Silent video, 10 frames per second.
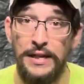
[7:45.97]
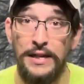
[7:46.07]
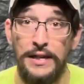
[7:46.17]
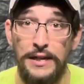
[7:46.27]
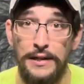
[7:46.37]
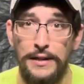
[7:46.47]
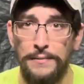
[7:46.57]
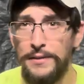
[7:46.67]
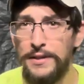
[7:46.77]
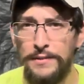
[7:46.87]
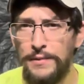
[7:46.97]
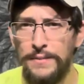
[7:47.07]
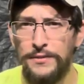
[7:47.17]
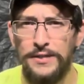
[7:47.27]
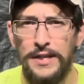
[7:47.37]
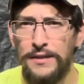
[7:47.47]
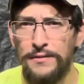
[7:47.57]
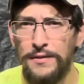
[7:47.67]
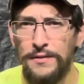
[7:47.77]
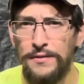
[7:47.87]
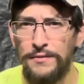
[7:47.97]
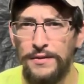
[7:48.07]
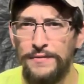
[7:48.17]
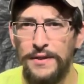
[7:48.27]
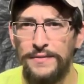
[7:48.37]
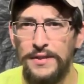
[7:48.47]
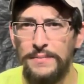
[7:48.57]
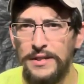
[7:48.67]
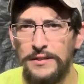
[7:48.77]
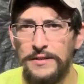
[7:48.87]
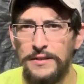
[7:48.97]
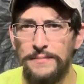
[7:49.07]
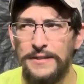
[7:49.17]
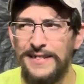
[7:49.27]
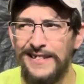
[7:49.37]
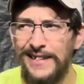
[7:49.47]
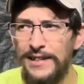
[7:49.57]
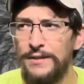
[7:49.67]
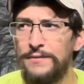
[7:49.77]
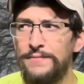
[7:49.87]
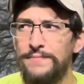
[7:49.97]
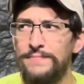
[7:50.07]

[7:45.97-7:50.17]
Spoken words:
and I really didn't want to put together another 350 because I'm kind of